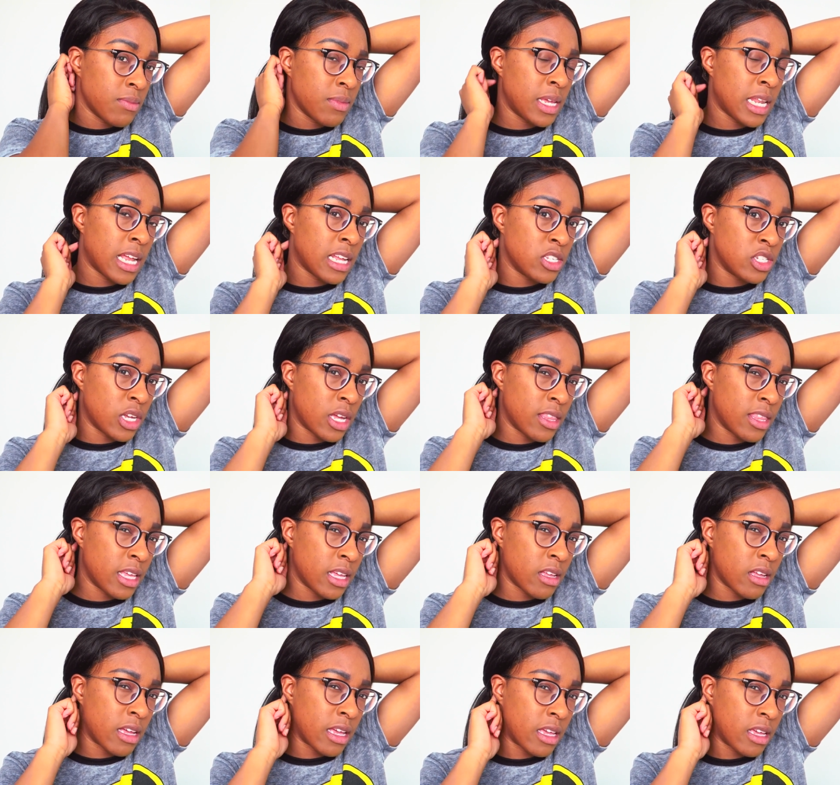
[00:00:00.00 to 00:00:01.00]
I mean, actually I
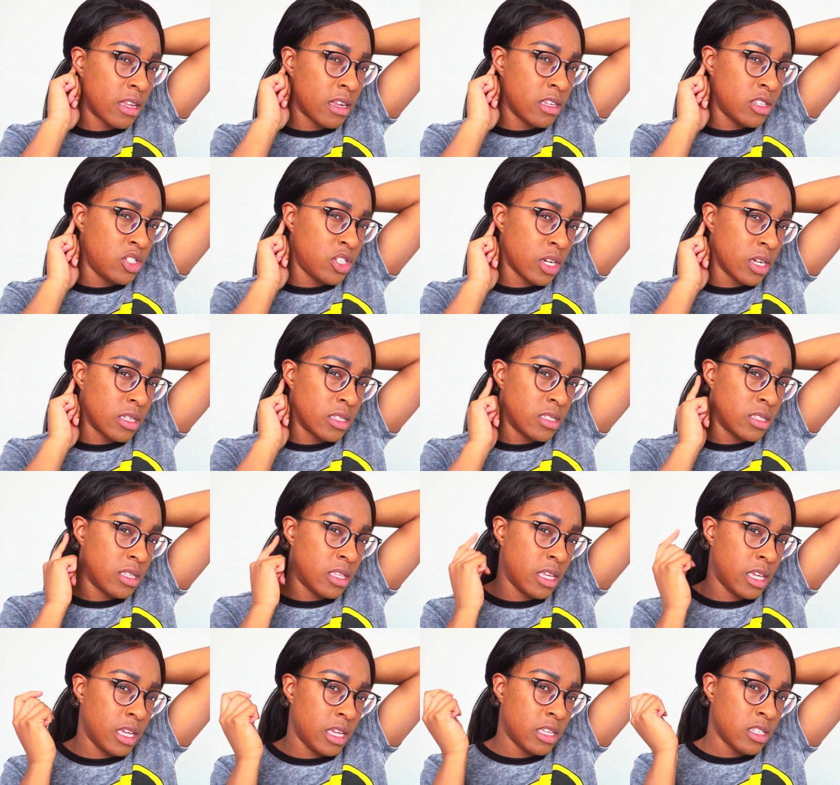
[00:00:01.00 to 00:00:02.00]
think I can
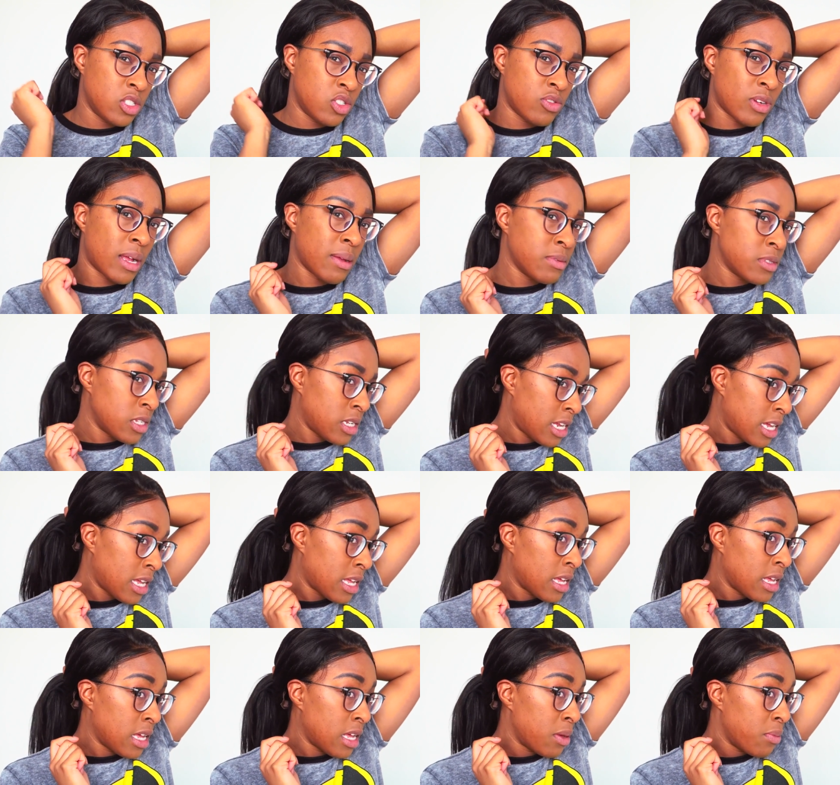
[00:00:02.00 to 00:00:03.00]
adjust the straps on
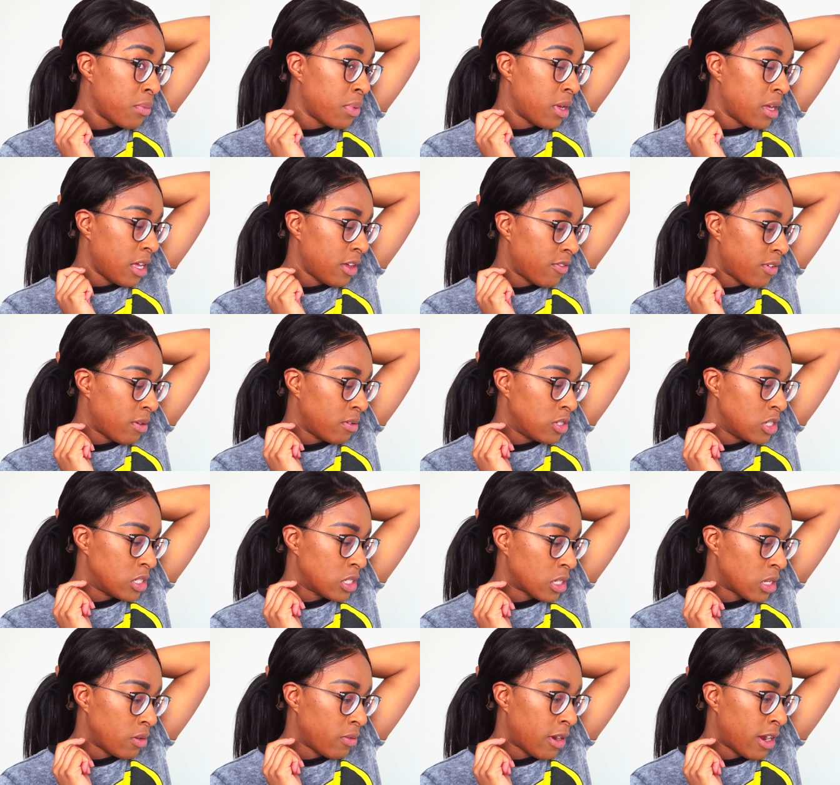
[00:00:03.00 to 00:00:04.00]
it, but if I was
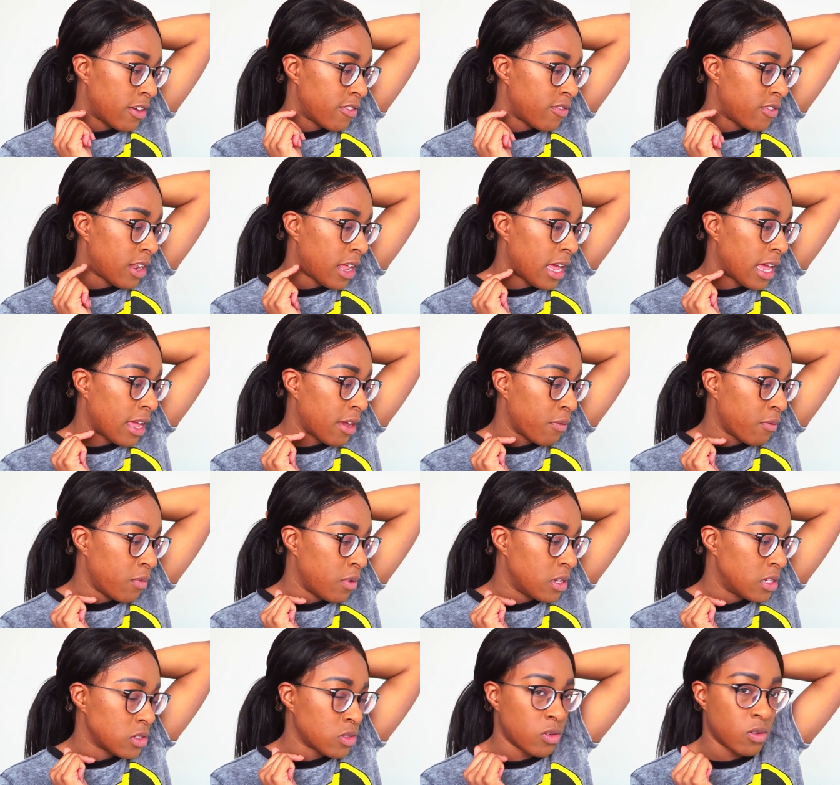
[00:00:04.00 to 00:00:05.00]
just going to wear it flat, it
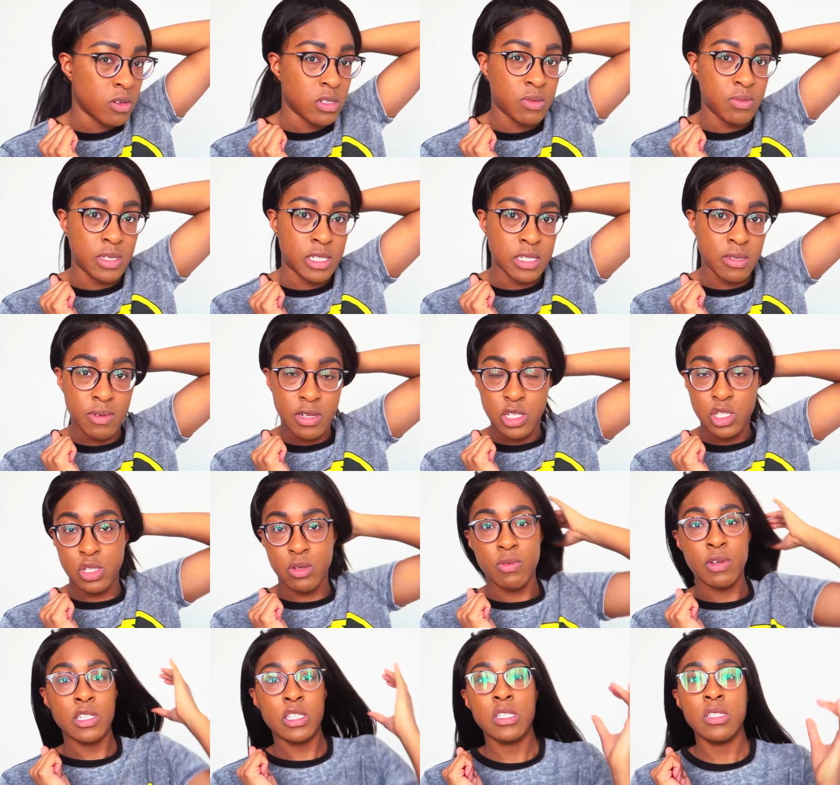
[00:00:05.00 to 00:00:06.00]
would cause me some
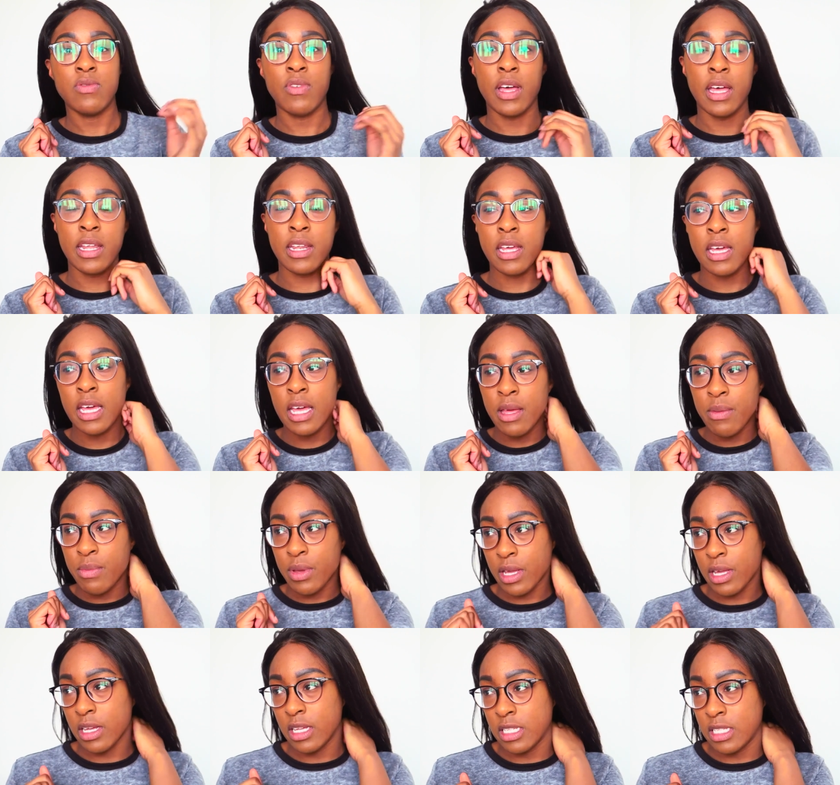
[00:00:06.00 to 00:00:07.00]
issue, which is fine
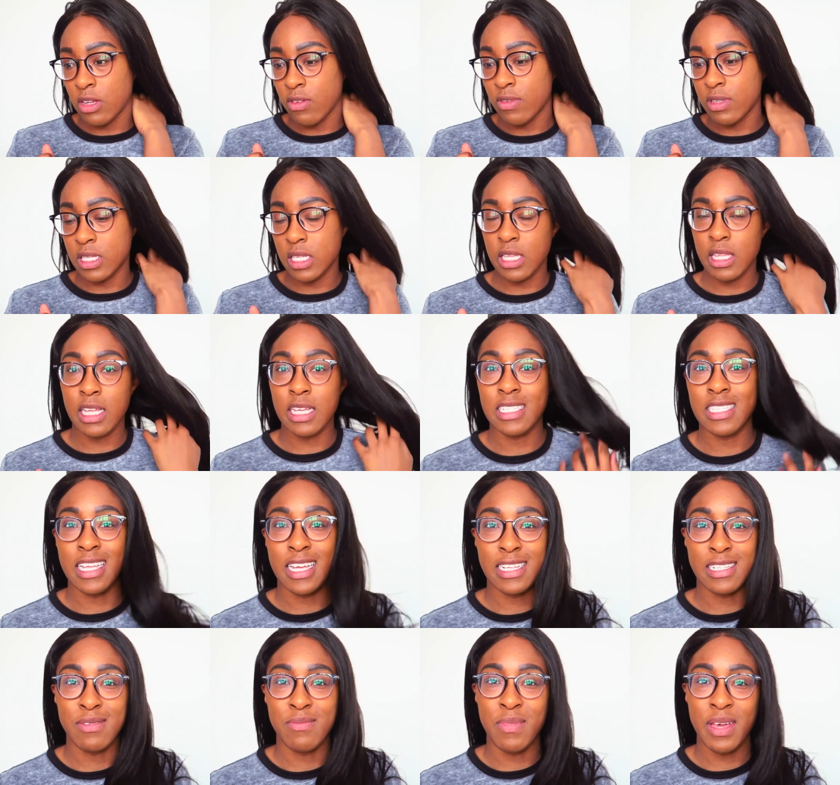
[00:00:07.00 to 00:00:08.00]
because obviously these
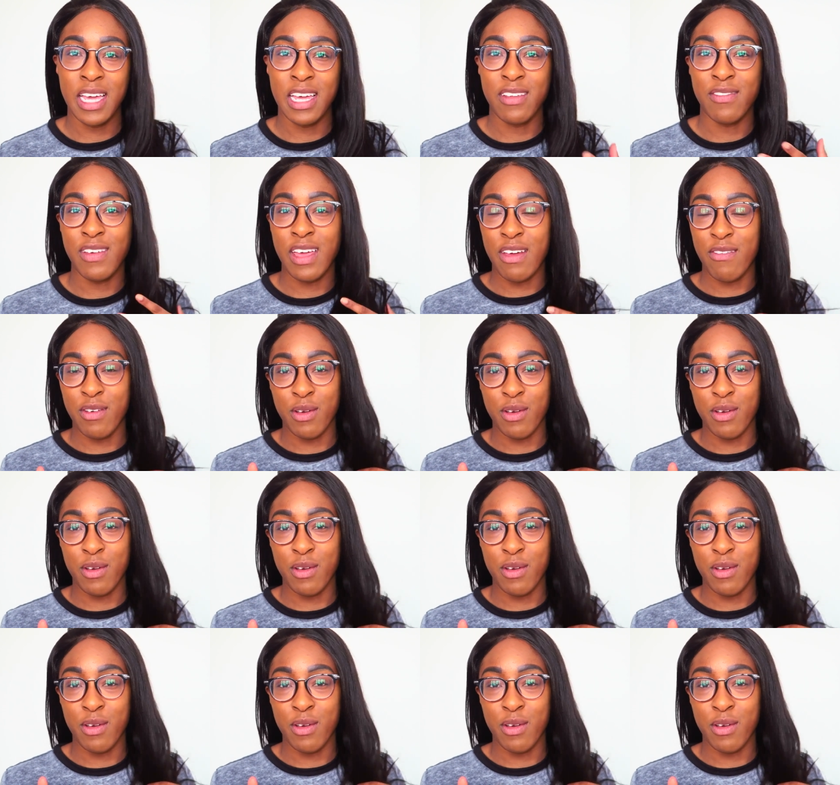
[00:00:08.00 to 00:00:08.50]
things are made for